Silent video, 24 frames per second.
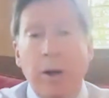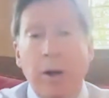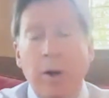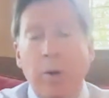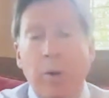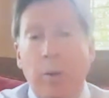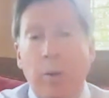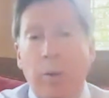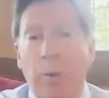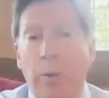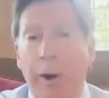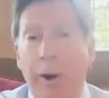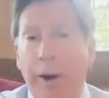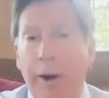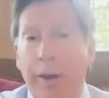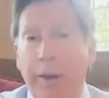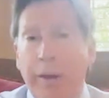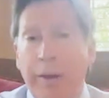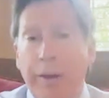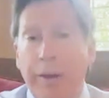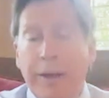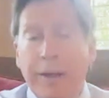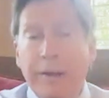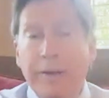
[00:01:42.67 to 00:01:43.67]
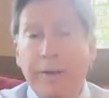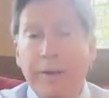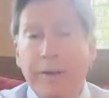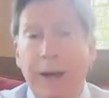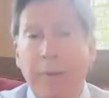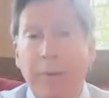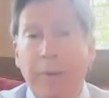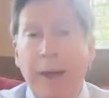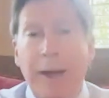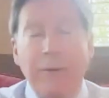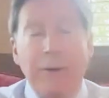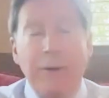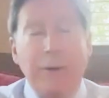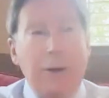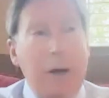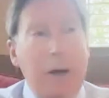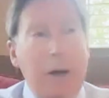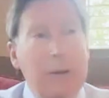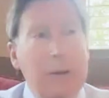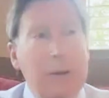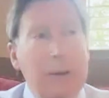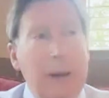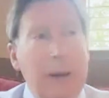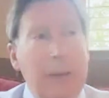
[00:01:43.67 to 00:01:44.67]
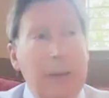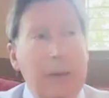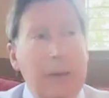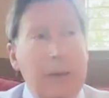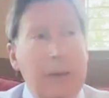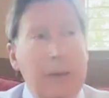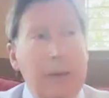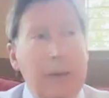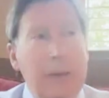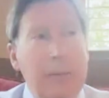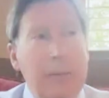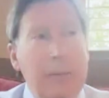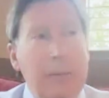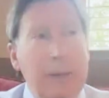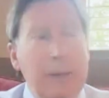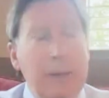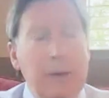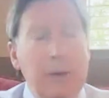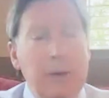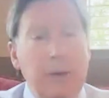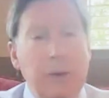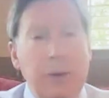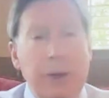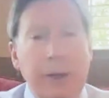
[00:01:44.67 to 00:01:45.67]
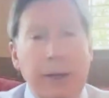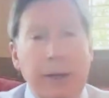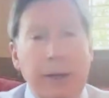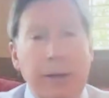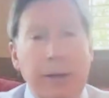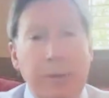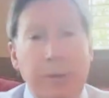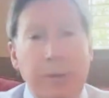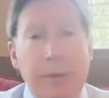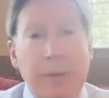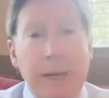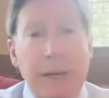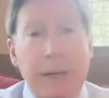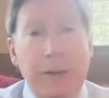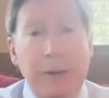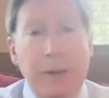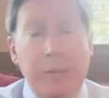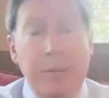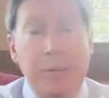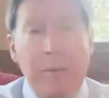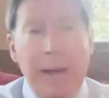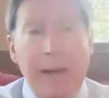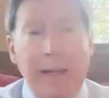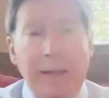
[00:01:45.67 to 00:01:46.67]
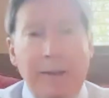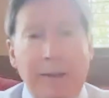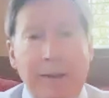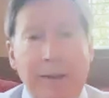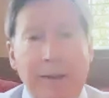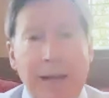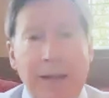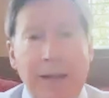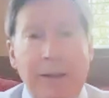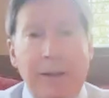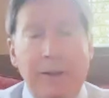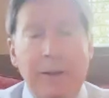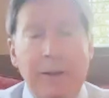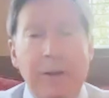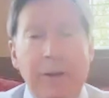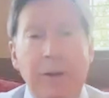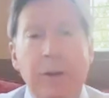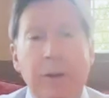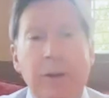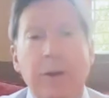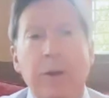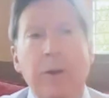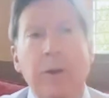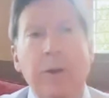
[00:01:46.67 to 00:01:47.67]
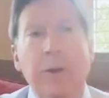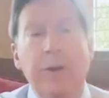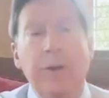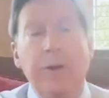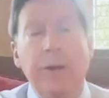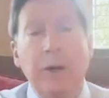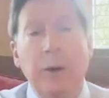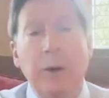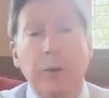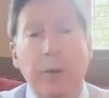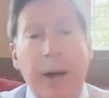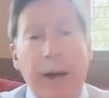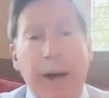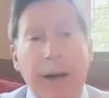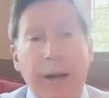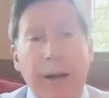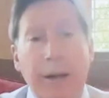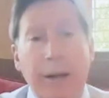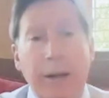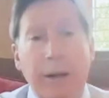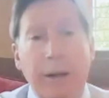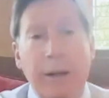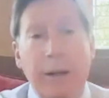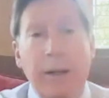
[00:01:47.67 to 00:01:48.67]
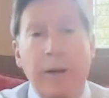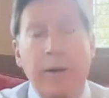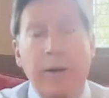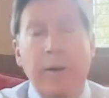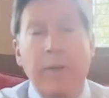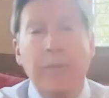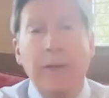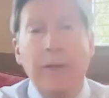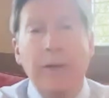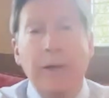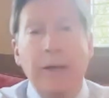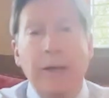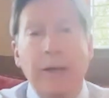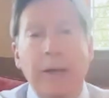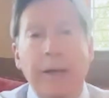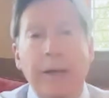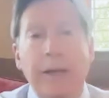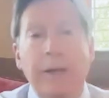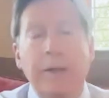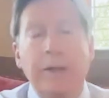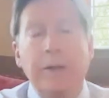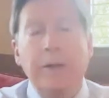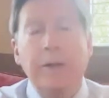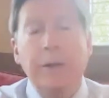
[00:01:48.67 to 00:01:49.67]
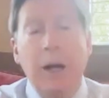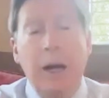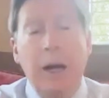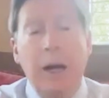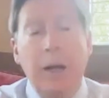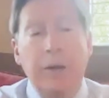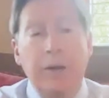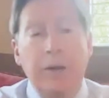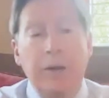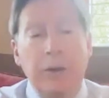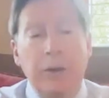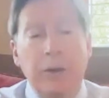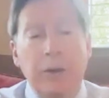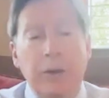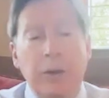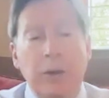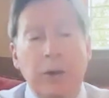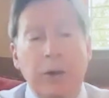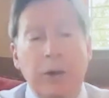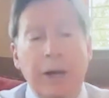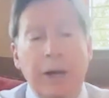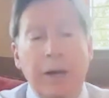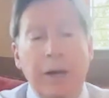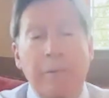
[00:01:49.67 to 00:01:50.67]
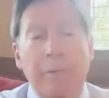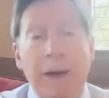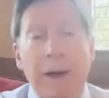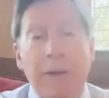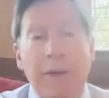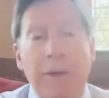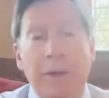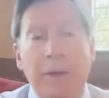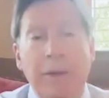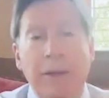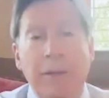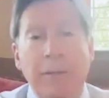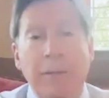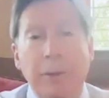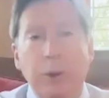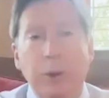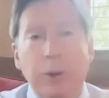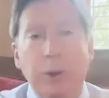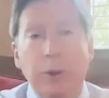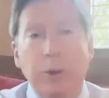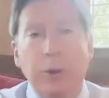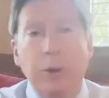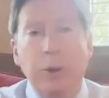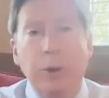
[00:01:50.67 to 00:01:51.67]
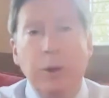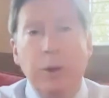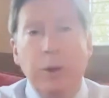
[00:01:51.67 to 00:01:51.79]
One of the things that we haven't talked about that's been intriguing to me, because it makes sense theoretically, is to look at methylene blue.